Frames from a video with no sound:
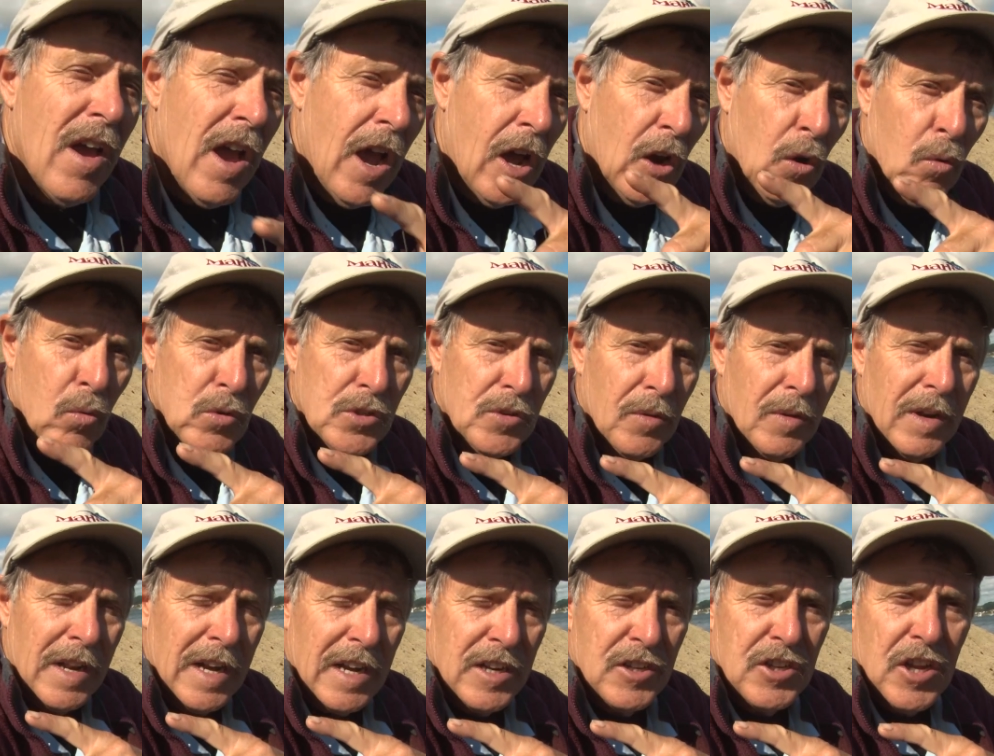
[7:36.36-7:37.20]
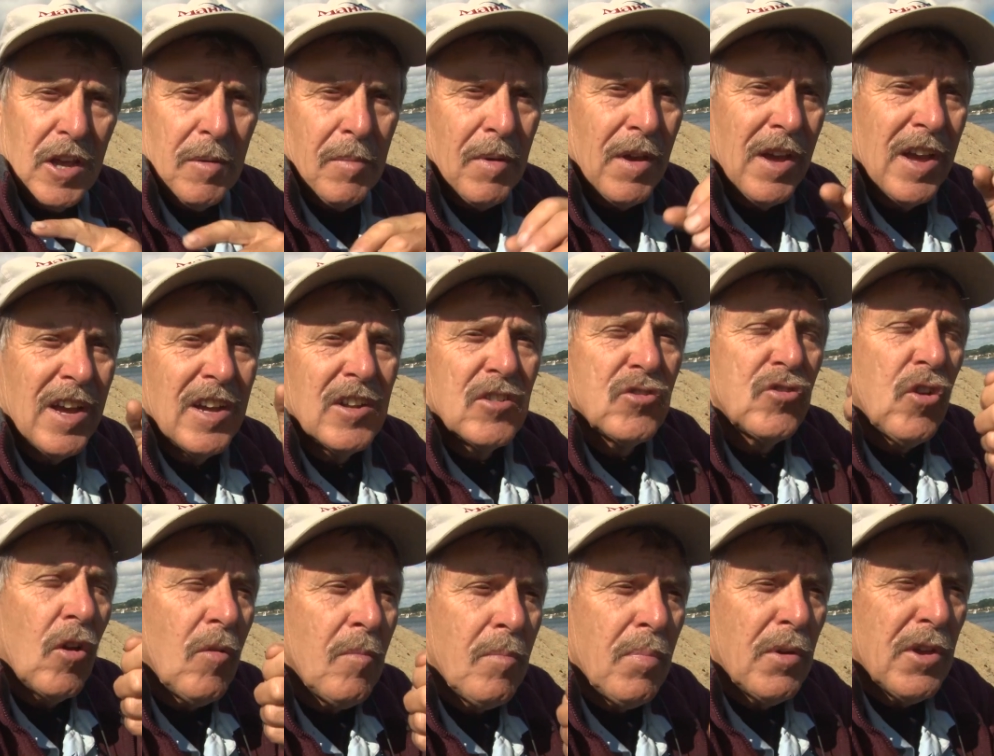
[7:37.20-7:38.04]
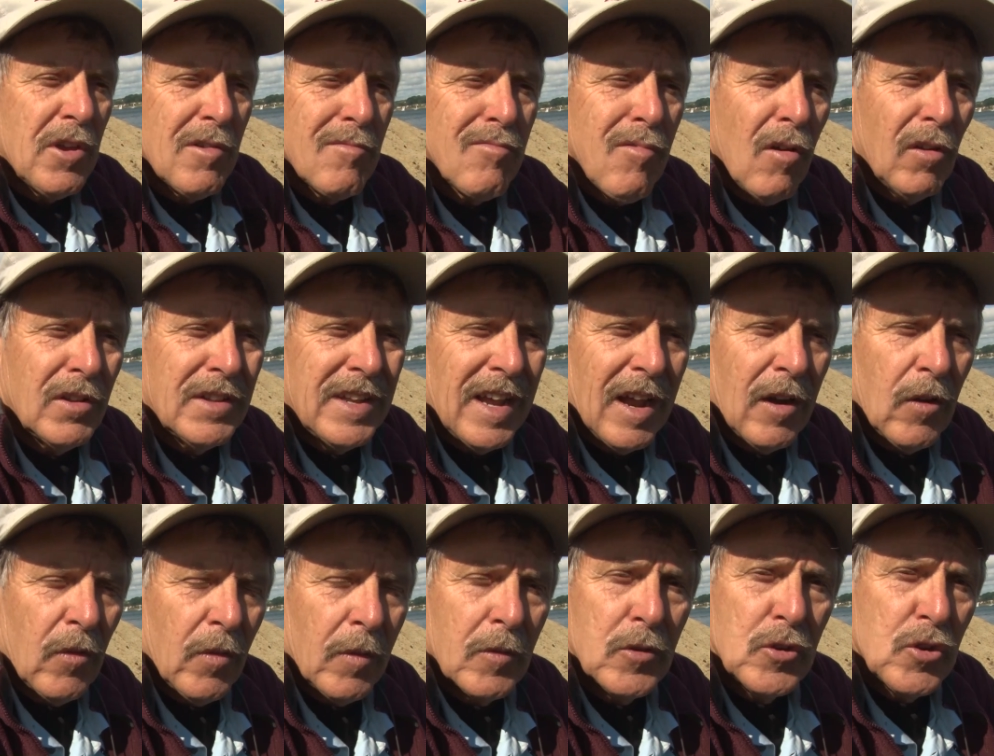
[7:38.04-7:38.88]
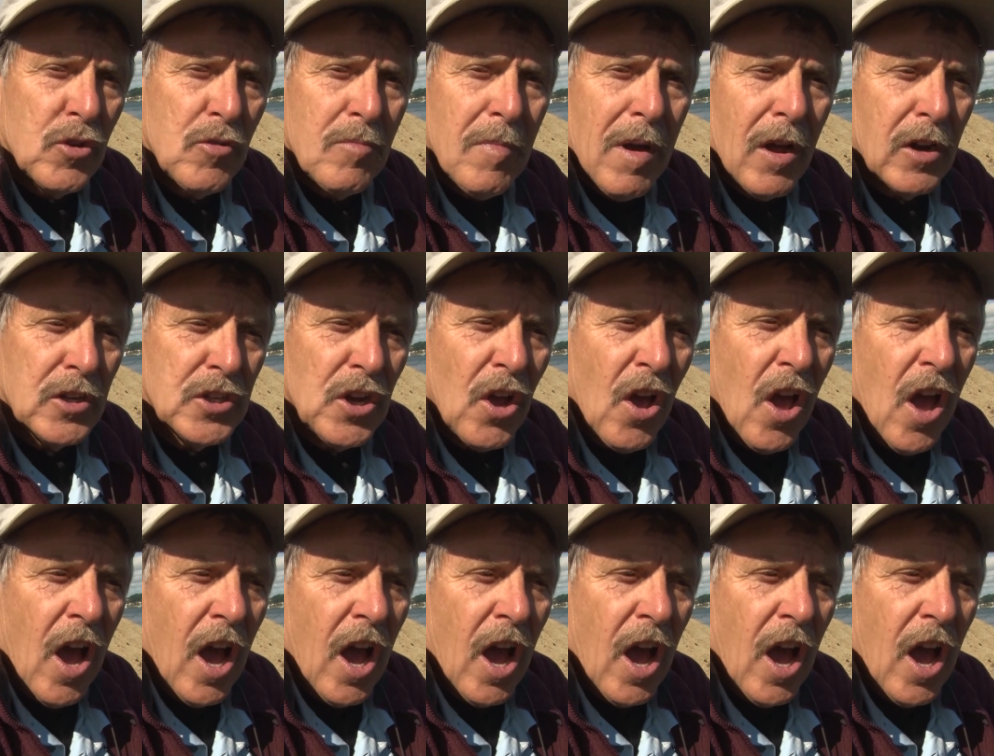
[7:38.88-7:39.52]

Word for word: And also a little tip, don't put your rod down on them too much.